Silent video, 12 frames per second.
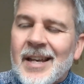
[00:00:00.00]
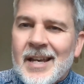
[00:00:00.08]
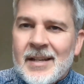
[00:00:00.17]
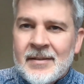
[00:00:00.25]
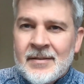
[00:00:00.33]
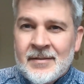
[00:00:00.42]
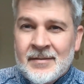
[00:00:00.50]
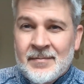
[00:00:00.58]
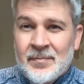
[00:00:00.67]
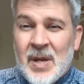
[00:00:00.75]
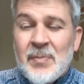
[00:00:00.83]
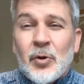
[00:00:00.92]
in.
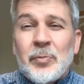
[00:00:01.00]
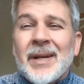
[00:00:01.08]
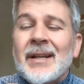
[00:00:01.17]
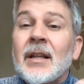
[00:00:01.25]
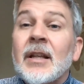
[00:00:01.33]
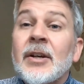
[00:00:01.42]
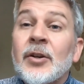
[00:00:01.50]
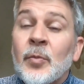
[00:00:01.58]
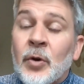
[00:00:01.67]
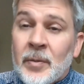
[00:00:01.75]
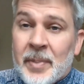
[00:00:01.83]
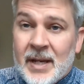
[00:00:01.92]
People are being a little
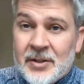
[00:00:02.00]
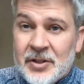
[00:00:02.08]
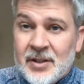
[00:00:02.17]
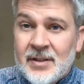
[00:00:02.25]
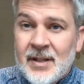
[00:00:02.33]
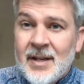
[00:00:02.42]
more patient.